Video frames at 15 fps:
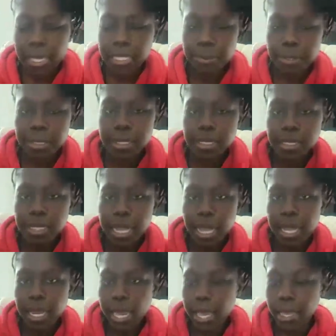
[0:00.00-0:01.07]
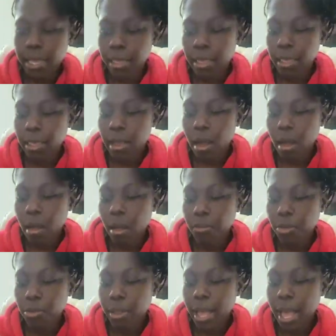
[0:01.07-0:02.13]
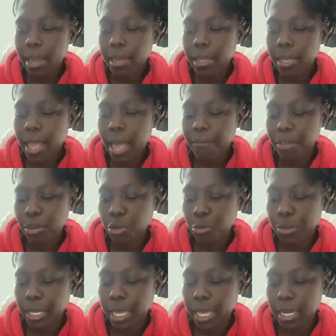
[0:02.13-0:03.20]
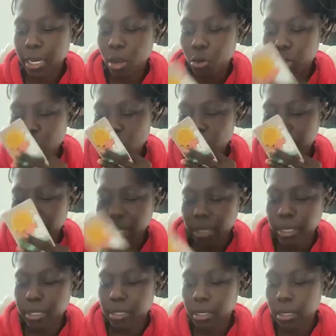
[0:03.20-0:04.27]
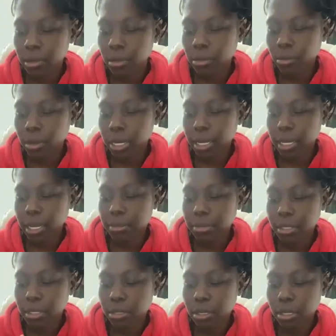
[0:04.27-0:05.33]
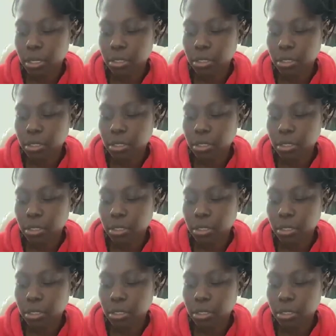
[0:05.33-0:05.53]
Spirit is saying that you gotta have a new beginning on your healing when it comes